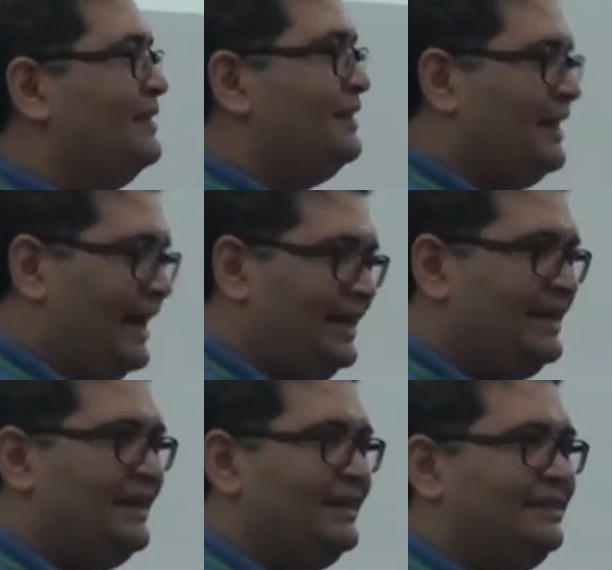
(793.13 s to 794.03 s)
The
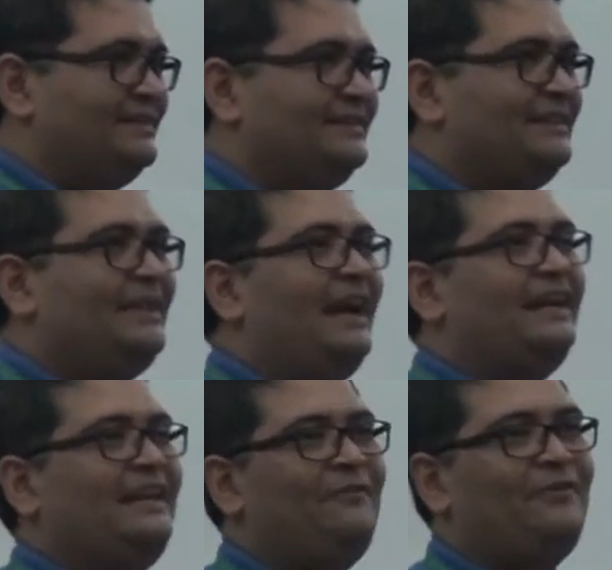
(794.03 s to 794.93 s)
idea is
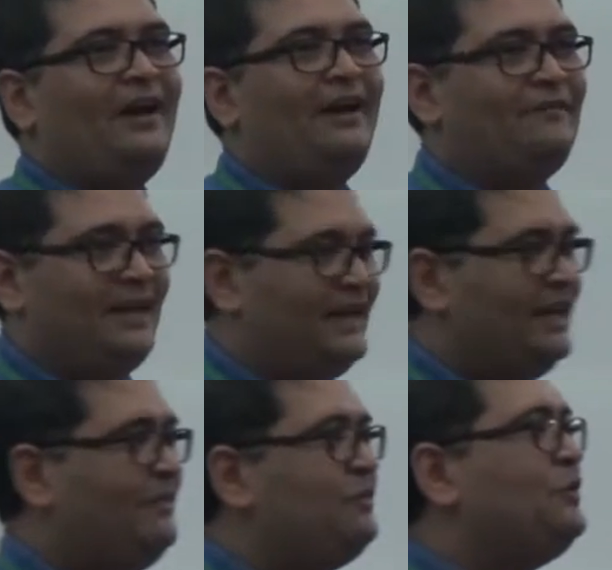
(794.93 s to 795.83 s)
that if you have
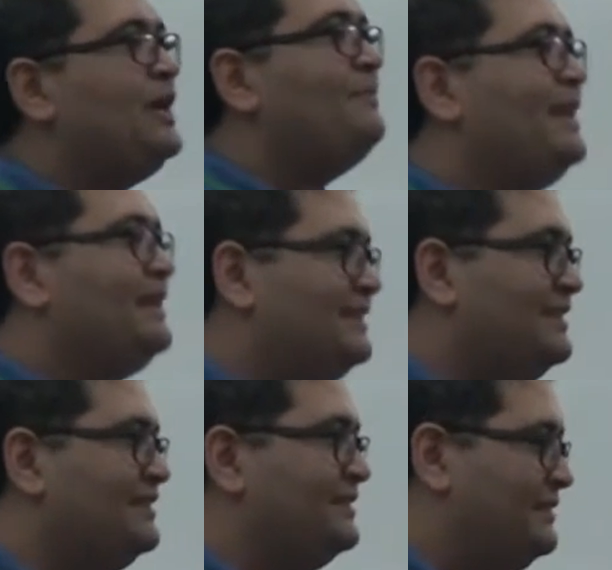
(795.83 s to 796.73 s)
data, you can make
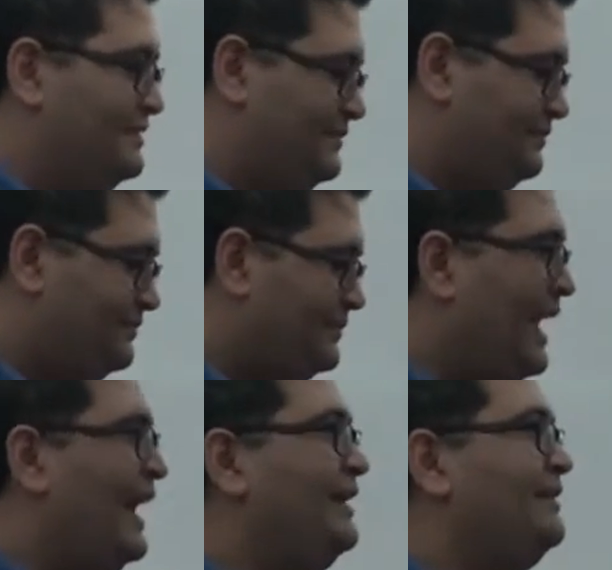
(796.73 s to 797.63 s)
decisions.
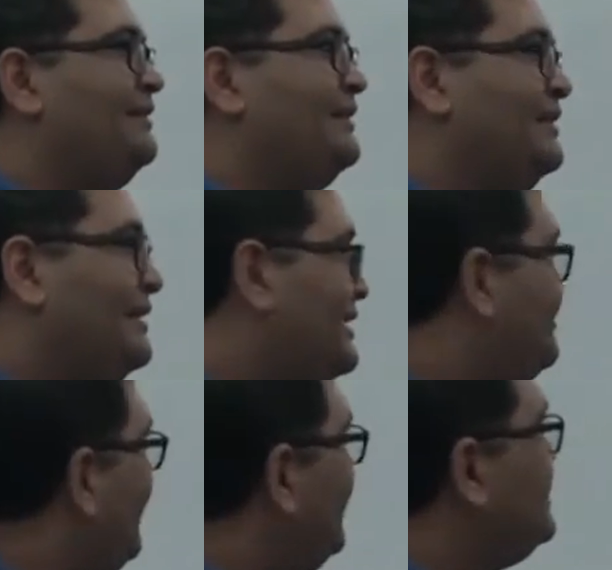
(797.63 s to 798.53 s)
And it's
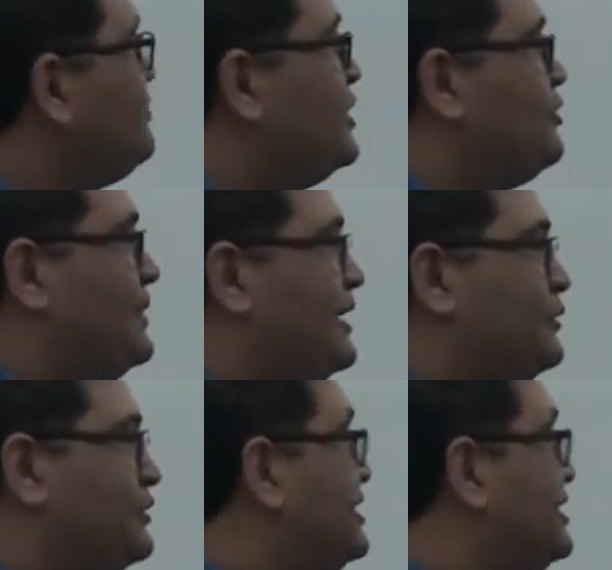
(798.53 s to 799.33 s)
very simple to make those